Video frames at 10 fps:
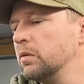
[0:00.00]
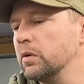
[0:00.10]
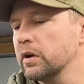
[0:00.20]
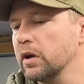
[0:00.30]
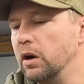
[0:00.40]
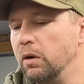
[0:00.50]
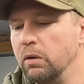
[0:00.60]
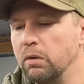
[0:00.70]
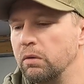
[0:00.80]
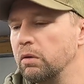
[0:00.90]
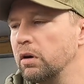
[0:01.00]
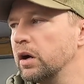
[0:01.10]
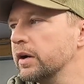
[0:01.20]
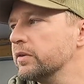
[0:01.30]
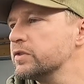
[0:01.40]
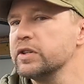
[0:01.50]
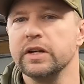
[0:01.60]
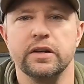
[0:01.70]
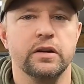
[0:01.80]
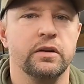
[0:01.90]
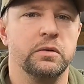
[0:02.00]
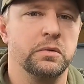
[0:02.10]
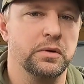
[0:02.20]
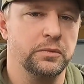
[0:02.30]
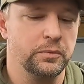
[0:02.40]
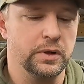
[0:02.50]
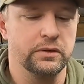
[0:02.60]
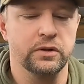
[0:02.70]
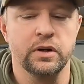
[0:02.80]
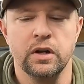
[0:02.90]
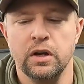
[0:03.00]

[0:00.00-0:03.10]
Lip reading: where'd it go? I don't see it. Oh, well, whatever.